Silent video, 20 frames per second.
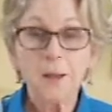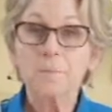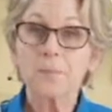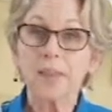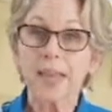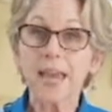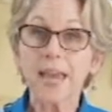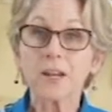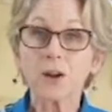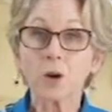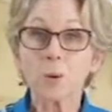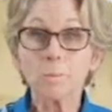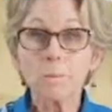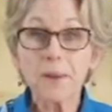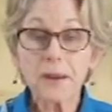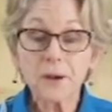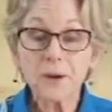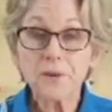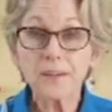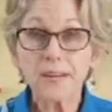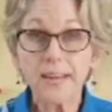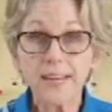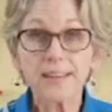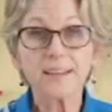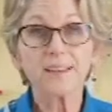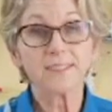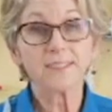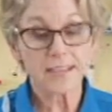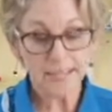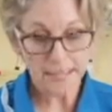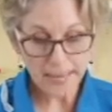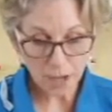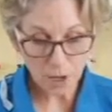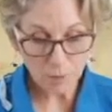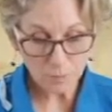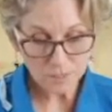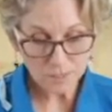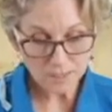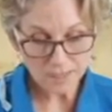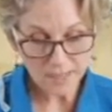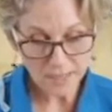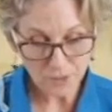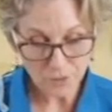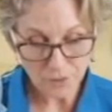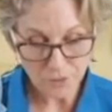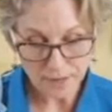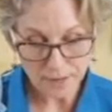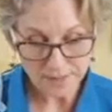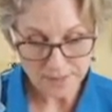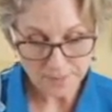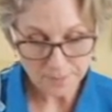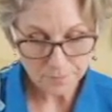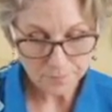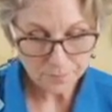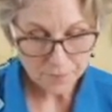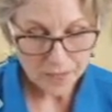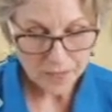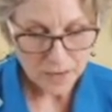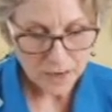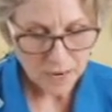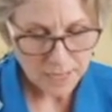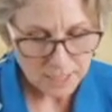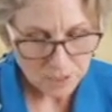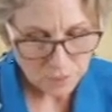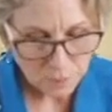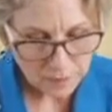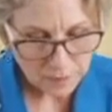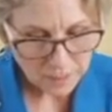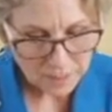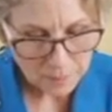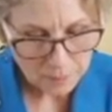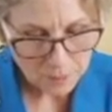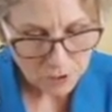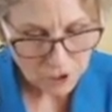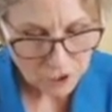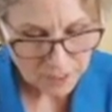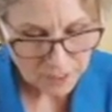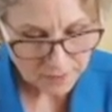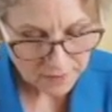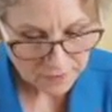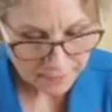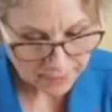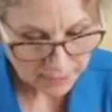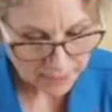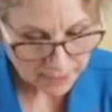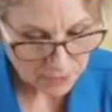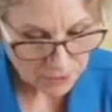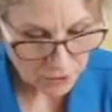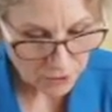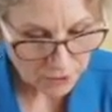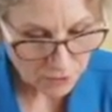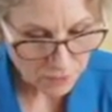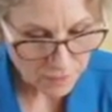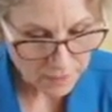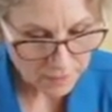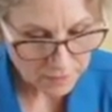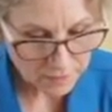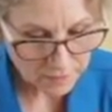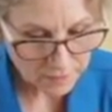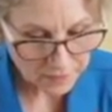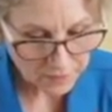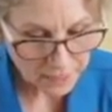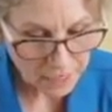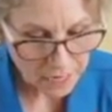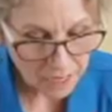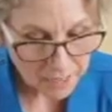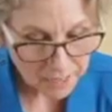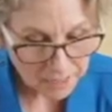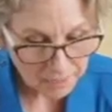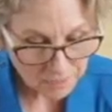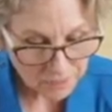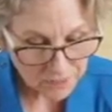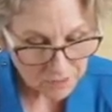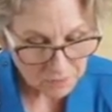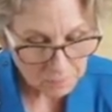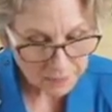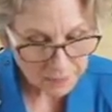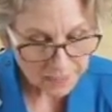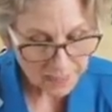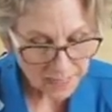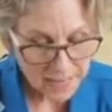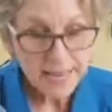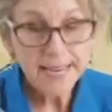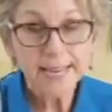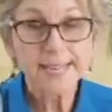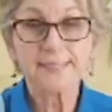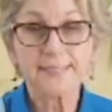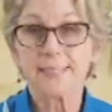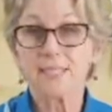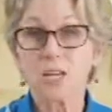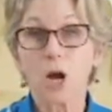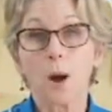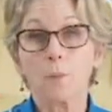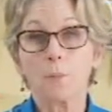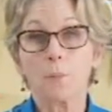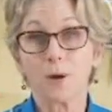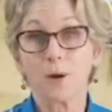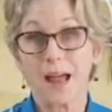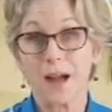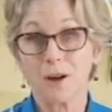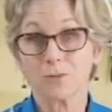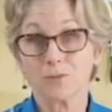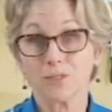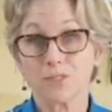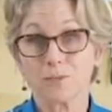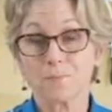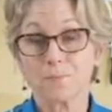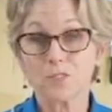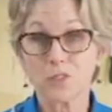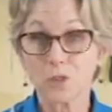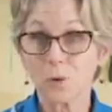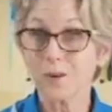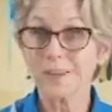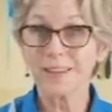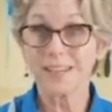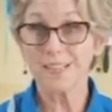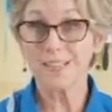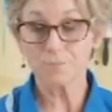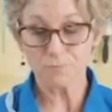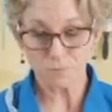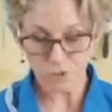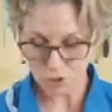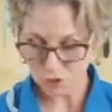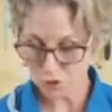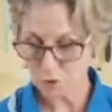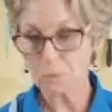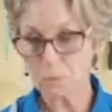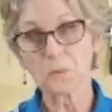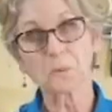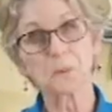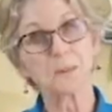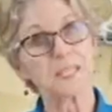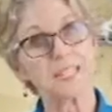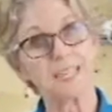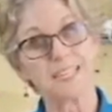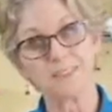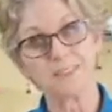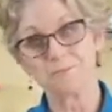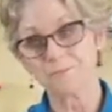And our marinade is going to help to tenderize it. I just wanted to double check that I could tell you the cut of this meat. It's a top round. So again, super lean.